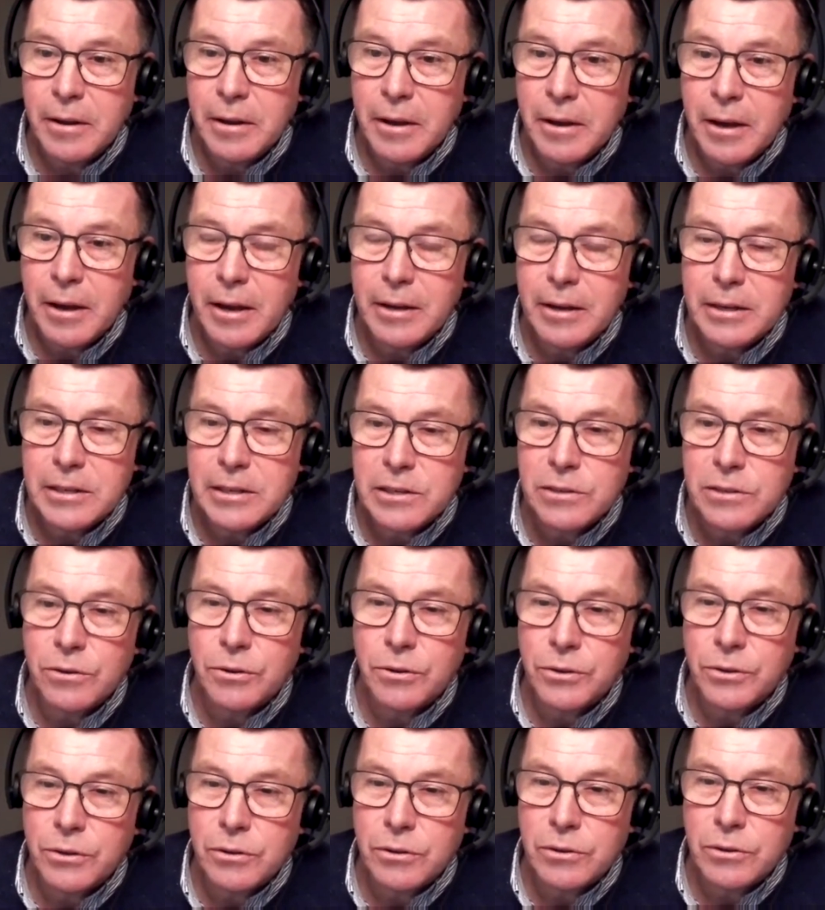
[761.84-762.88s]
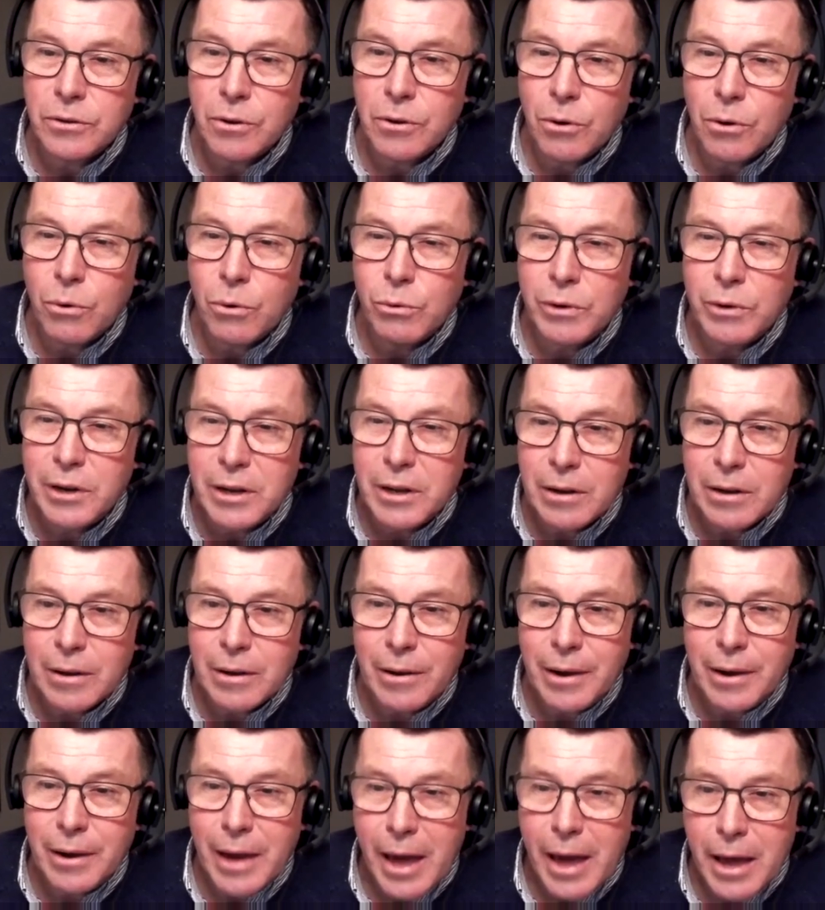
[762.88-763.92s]
and it's not only
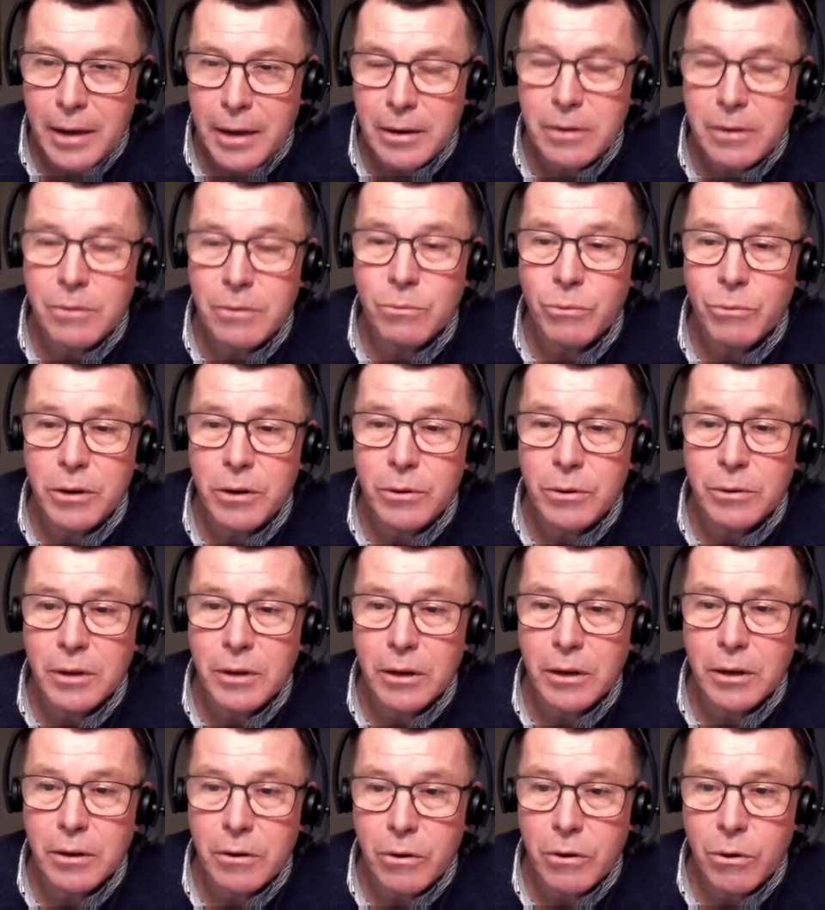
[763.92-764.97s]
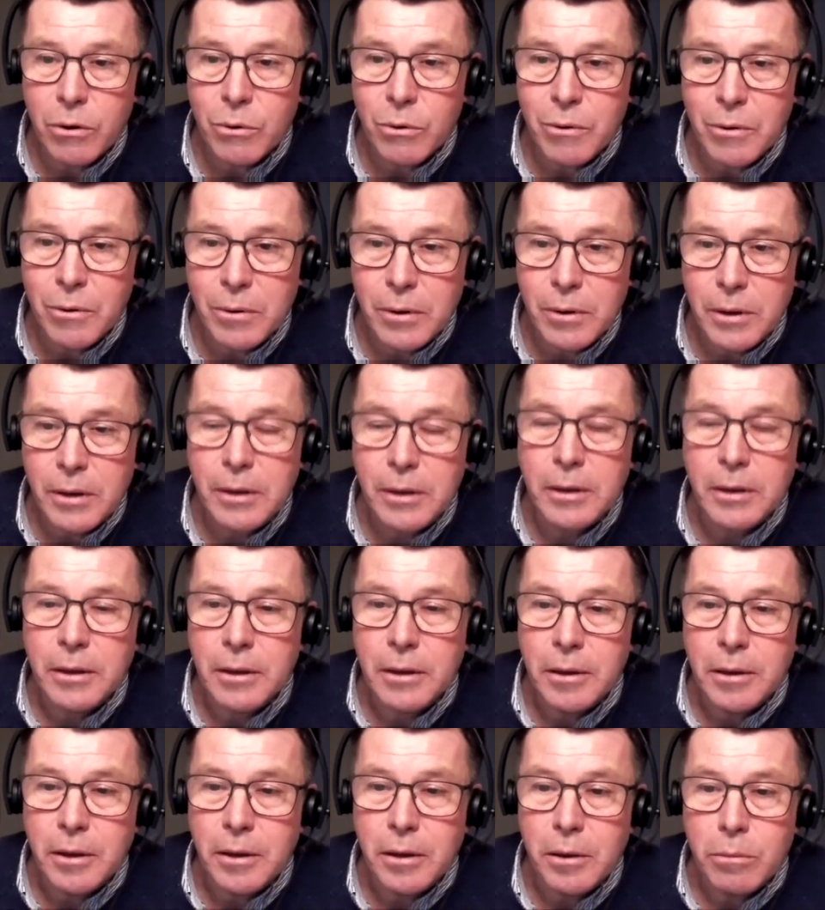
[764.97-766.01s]
a land where you can grow
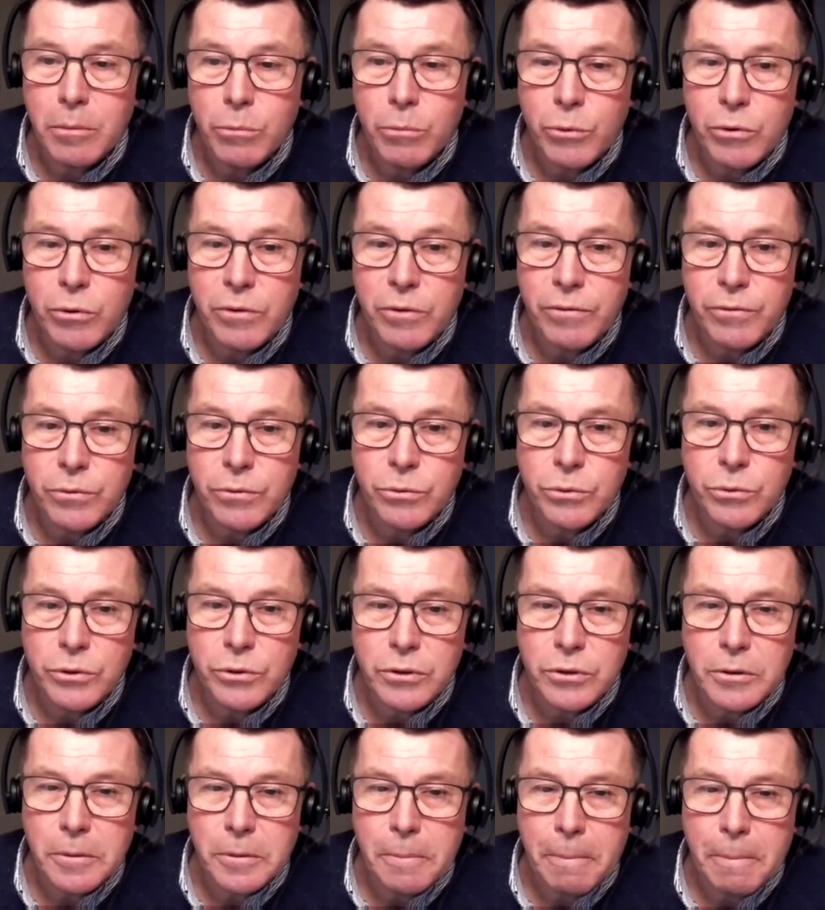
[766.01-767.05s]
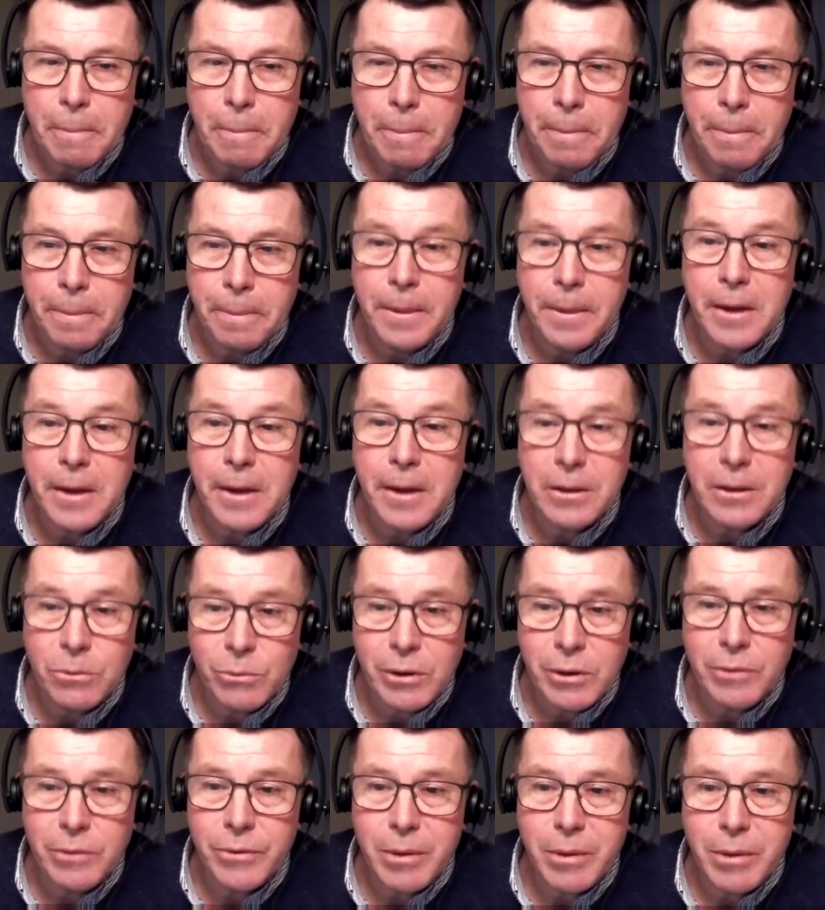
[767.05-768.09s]
more food, then it
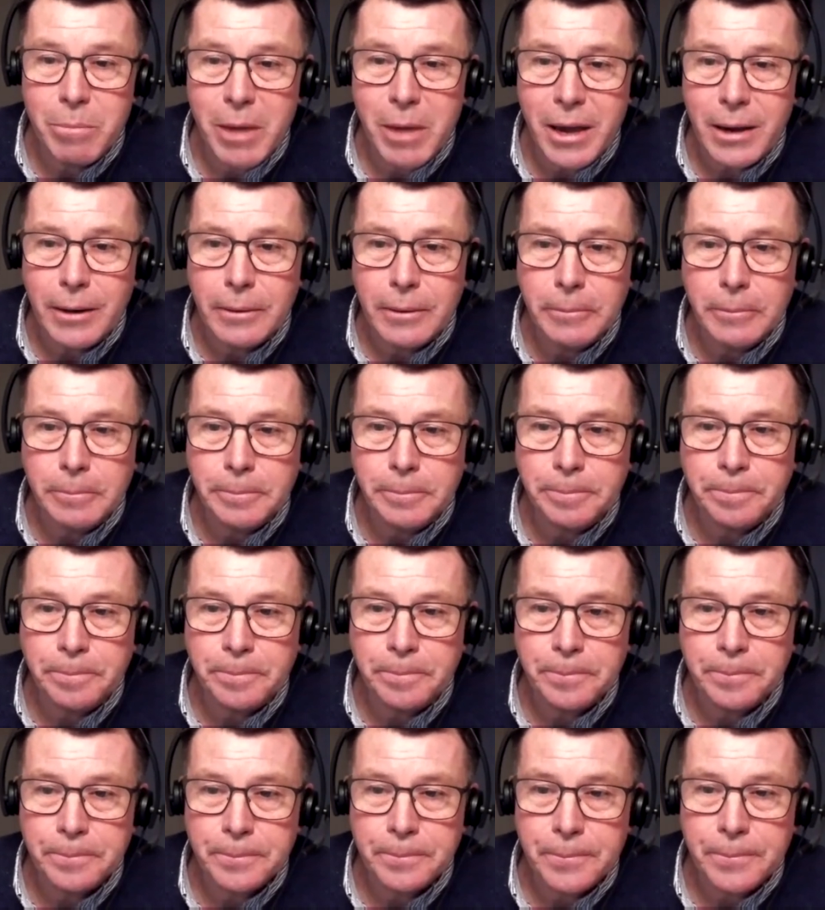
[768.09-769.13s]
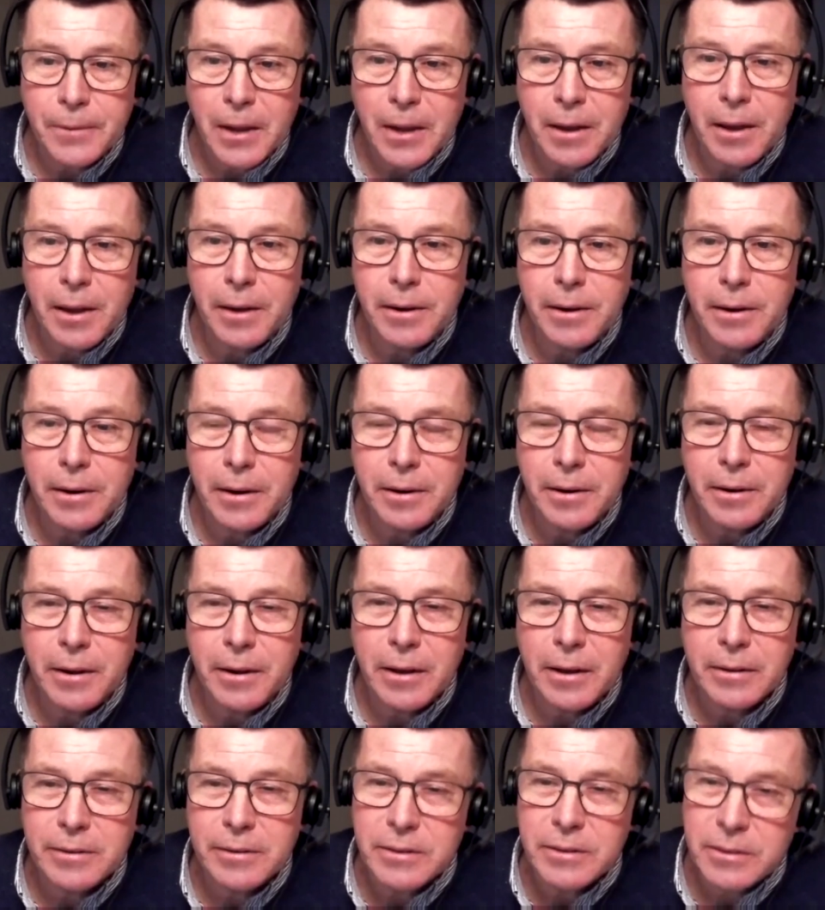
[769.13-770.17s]
will remain. And
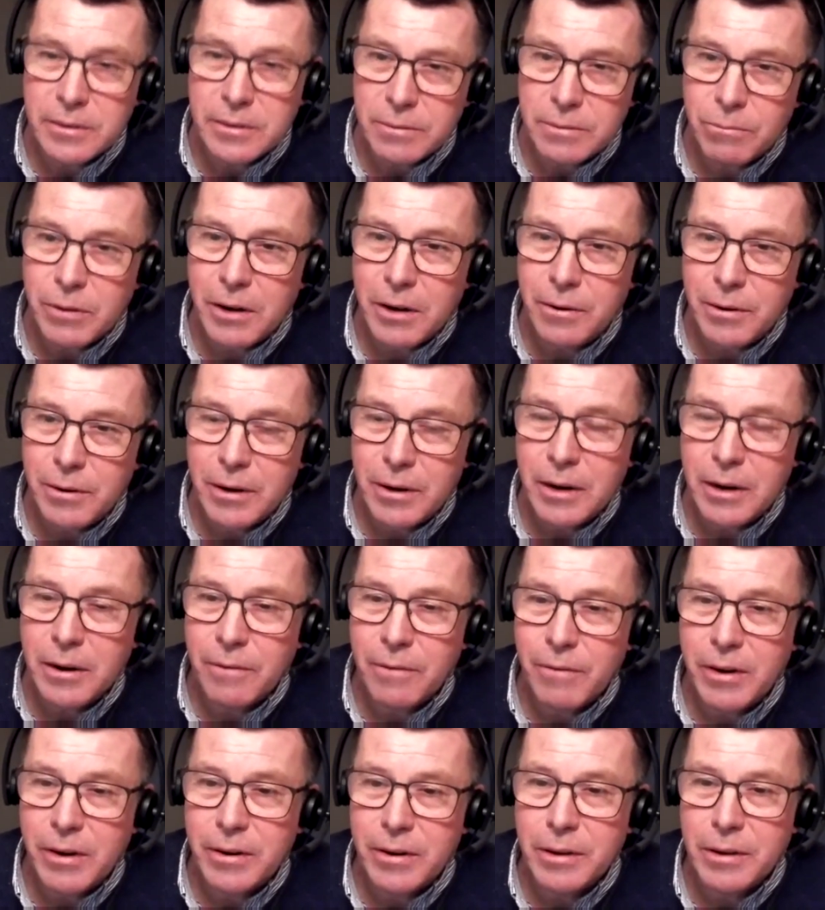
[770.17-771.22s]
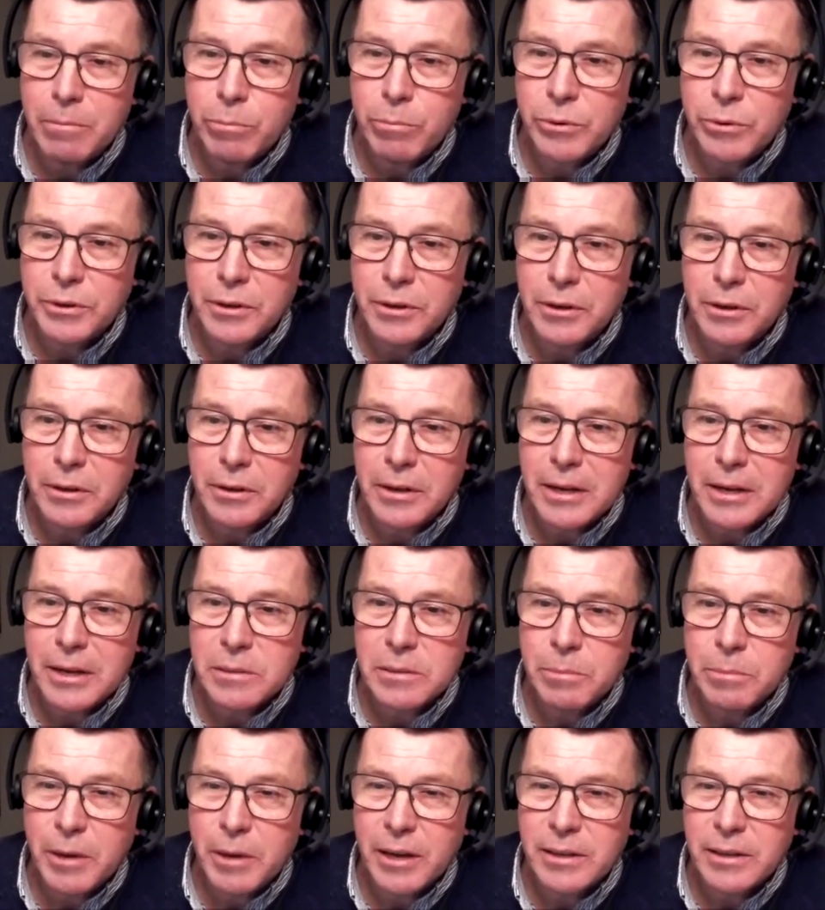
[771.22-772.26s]
that's one very important
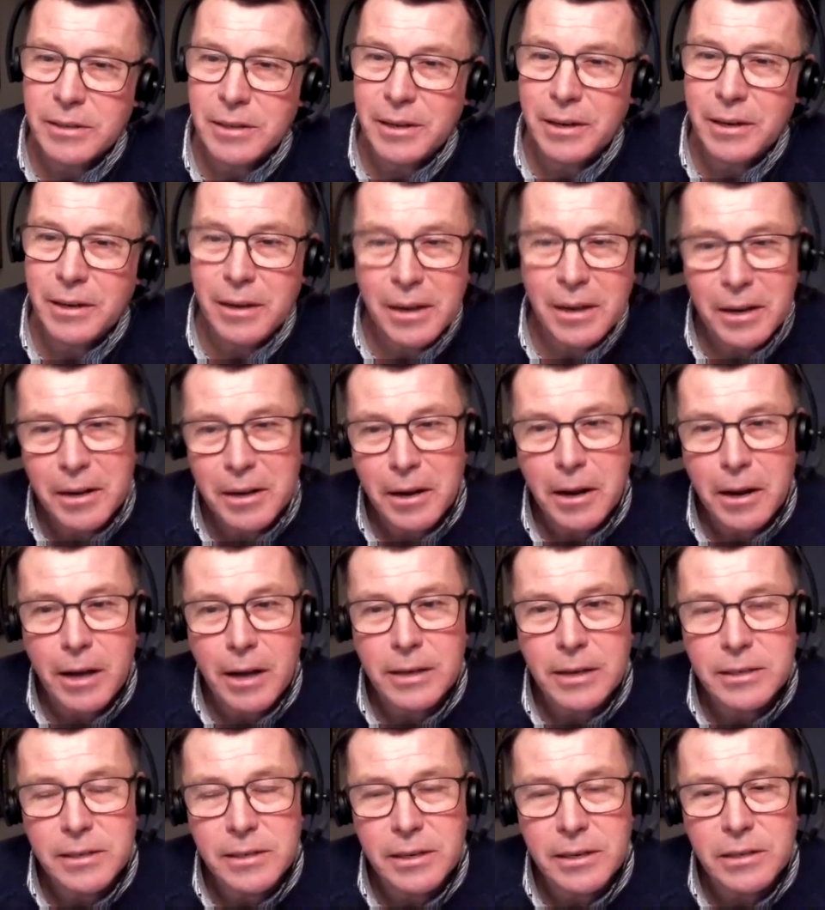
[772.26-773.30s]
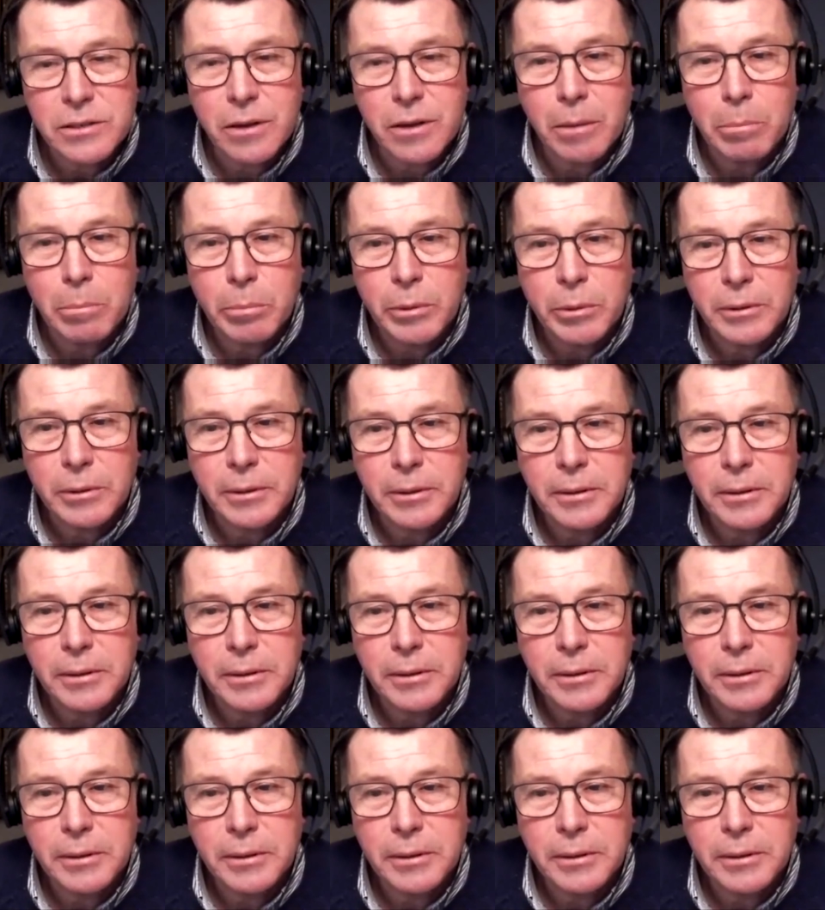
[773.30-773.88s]
aspect and a nice example.